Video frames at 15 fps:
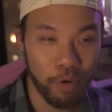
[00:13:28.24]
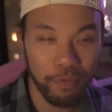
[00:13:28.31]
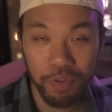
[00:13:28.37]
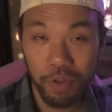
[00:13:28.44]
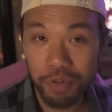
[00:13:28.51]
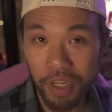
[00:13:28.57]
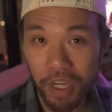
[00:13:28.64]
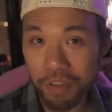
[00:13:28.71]

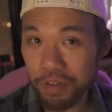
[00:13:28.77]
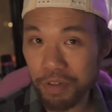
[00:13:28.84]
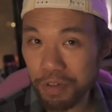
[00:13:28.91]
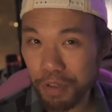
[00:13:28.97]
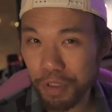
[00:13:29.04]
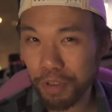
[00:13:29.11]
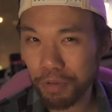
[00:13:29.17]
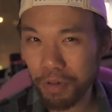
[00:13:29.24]
of those answers
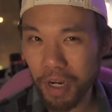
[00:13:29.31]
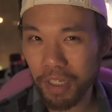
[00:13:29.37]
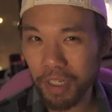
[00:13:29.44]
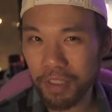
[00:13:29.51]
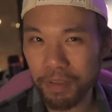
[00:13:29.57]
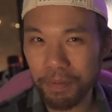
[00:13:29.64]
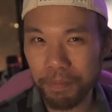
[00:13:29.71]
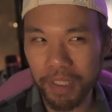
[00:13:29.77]
are
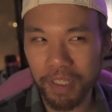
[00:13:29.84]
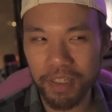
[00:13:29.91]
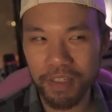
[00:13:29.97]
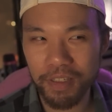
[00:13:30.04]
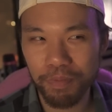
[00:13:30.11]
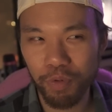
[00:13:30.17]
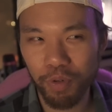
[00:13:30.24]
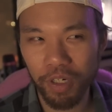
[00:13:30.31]
correct,
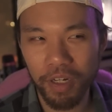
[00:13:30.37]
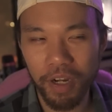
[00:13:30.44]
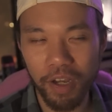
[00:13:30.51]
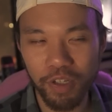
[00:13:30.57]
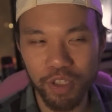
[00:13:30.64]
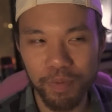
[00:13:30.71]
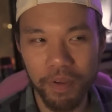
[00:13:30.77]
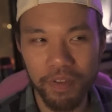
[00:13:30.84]
because Morgan
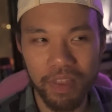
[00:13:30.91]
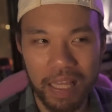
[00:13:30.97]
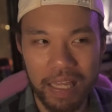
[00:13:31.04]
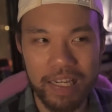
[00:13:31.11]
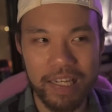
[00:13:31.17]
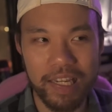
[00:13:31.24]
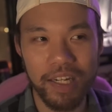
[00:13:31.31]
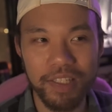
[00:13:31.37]
Elsbeth
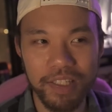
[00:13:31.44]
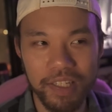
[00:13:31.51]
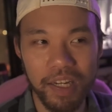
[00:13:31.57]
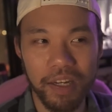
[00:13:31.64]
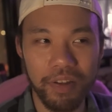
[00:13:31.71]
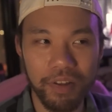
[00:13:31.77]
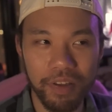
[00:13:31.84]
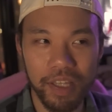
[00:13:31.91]
does
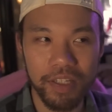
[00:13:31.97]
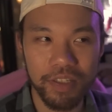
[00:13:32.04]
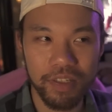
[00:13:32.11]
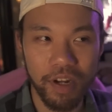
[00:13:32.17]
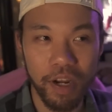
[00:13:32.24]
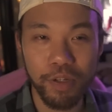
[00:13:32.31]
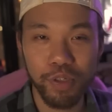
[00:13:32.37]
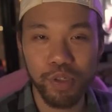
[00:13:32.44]
tell
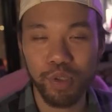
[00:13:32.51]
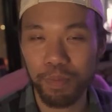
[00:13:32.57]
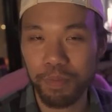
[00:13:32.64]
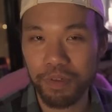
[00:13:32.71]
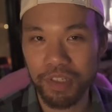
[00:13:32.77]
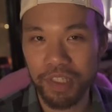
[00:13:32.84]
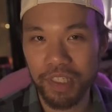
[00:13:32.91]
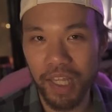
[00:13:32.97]
these night
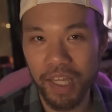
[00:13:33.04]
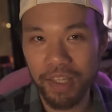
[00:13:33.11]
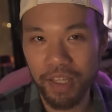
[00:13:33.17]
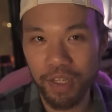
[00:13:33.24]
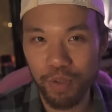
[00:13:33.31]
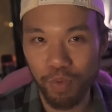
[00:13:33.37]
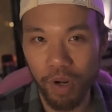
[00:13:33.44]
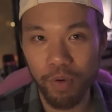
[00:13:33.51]
troopers that
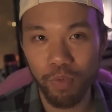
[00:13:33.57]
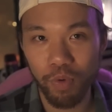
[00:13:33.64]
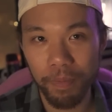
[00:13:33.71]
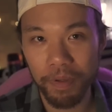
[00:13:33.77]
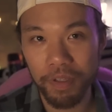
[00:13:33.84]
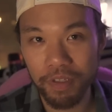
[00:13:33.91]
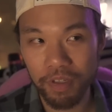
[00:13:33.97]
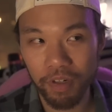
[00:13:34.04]
these red
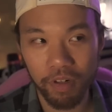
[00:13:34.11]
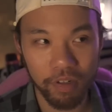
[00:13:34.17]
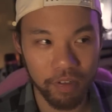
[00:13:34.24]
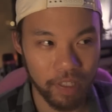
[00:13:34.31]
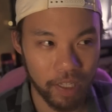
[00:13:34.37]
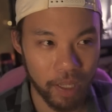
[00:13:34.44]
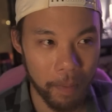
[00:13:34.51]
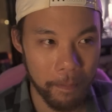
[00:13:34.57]
ribbons are
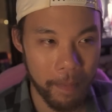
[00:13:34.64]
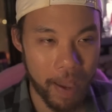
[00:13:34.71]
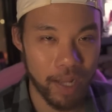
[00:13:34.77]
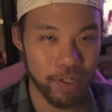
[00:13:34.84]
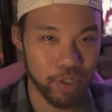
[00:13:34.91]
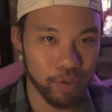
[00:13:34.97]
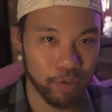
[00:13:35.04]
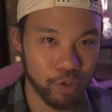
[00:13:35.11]
like a
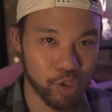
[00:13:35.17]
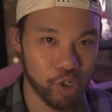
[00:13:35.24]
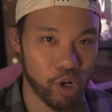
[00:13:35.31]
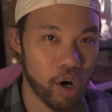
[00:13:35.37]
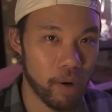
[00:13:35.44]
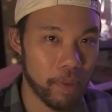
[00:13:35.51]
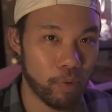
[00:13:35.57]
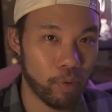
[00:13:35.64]
magical
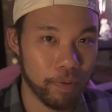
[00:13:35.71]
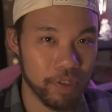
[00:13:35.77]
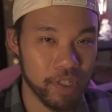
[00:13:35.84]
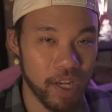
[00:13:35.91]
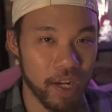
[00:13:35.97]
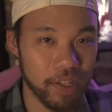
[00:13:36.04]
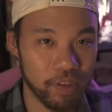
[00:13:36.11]
charm that will protect